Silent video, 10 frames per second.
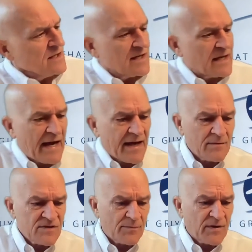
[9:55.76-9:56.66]
And the guy
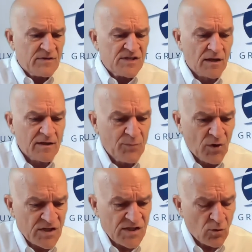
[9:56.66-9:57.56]
comes up, and I'm selling
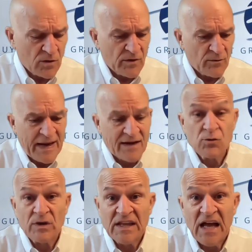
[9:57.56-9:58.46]
books when we were back
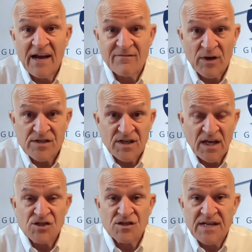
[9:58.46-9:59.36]
doing live
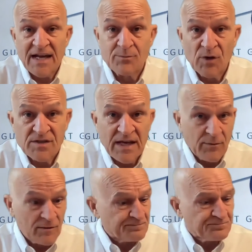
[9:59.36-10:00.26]
presentations, and I had a book
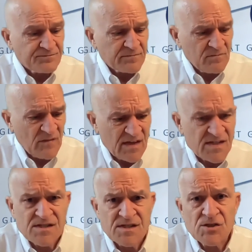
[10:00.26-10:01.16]
table. He
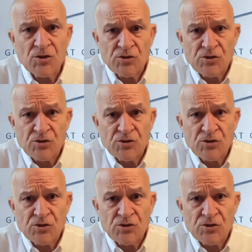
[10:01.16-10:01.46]
says, is this your